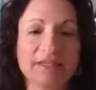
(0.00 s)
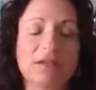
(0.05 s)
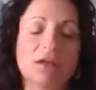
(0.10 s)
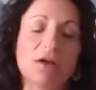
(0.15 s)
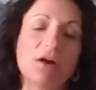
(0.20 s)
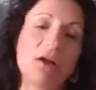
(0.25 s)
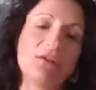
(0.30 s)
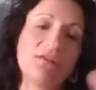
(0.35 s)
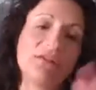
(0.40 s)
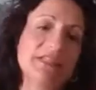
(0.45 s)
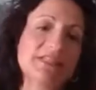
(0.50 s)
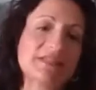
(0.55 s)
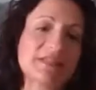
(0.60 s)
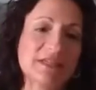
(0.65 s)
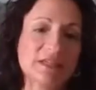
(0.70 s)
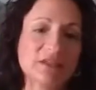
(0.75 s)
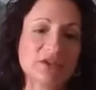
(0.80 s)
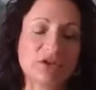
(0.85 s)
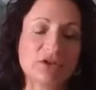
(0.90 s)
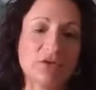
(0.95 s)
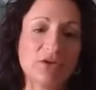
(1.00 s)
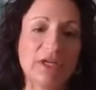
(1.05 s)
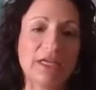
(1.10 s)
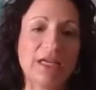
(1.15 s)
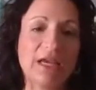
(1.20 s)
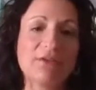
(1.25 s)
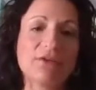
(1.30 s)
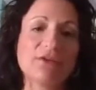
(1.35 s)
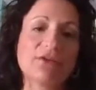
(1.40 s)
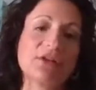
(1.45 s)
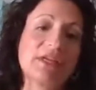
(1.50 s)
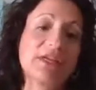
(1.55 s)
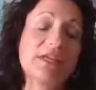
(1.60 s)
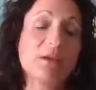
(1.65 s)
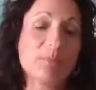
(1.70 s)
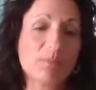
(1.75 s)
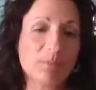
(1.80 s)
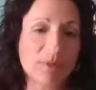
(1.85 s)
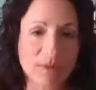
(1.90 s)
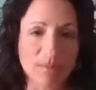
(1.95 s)
that all of these things go together to
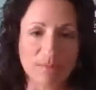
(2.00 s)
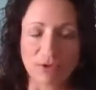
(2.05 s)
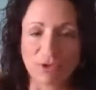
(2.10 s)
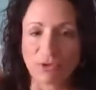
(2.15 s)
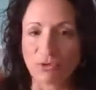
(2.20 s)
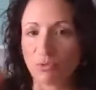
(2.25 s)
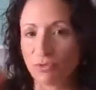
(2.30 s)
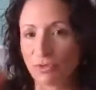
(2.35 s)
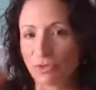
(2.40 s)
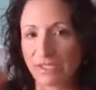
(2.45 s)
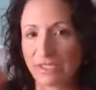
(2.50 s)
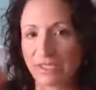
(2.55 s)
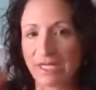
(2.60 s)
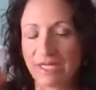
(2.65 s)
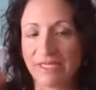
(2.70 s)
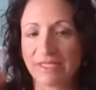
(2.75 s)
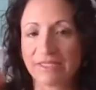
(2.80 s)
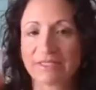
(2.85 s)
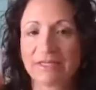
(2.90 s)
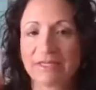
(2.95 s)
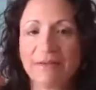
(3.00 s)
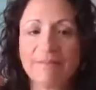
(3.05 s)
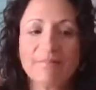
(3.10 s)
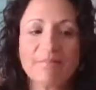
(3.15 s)
keep papers organized.